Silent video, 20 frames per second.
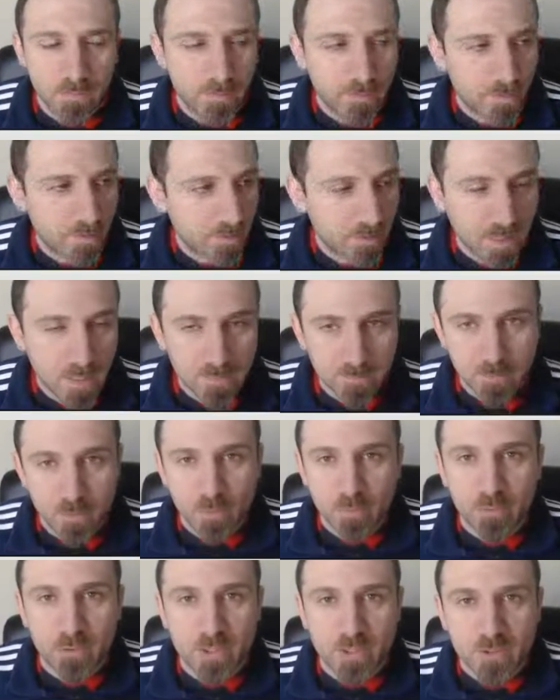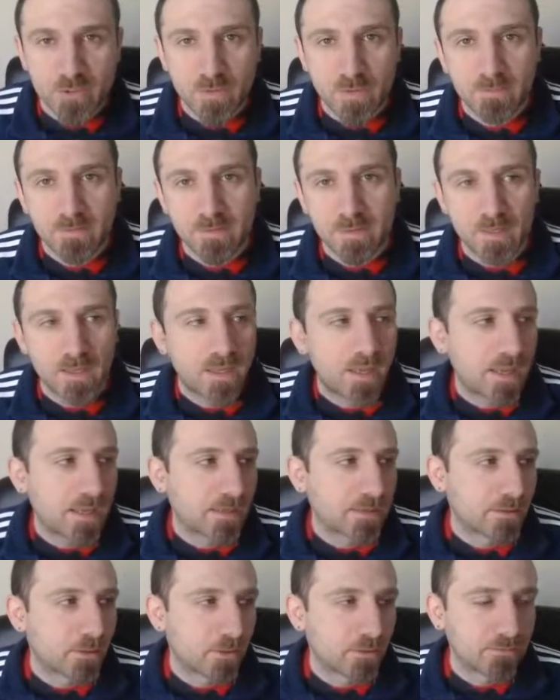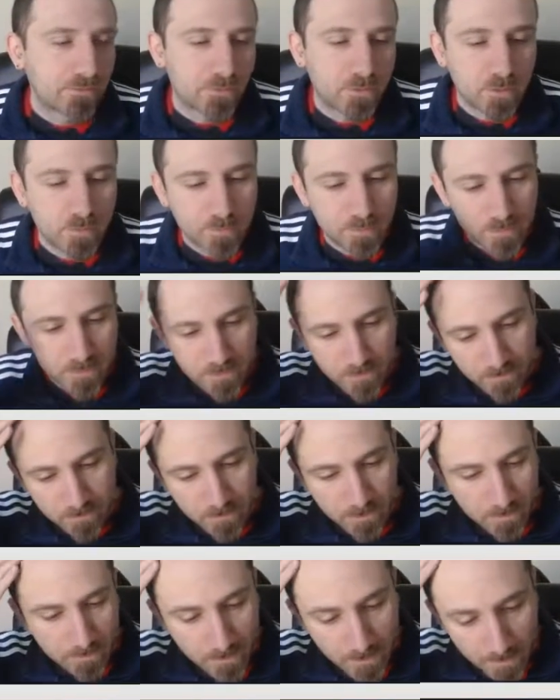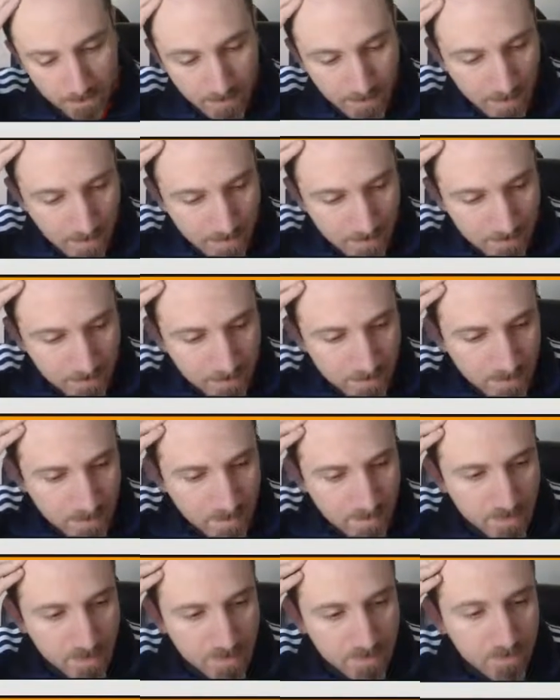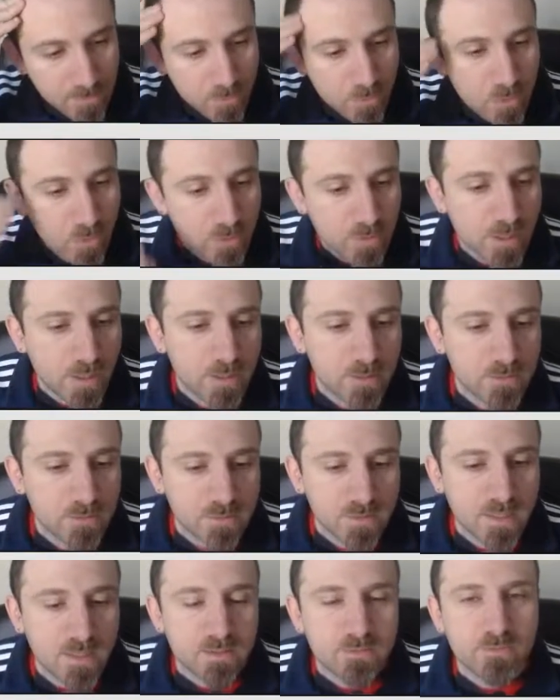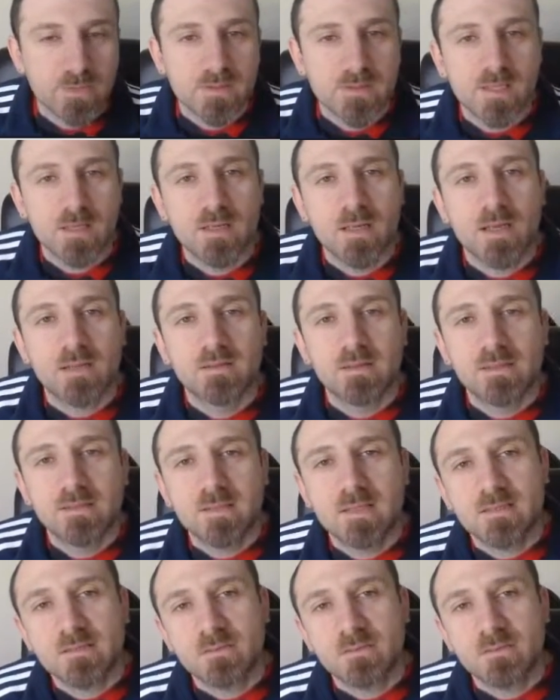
keep your pressure up there and go for combos over and over again. Now, in the corner I use the X-Ray Senhan. This doesn't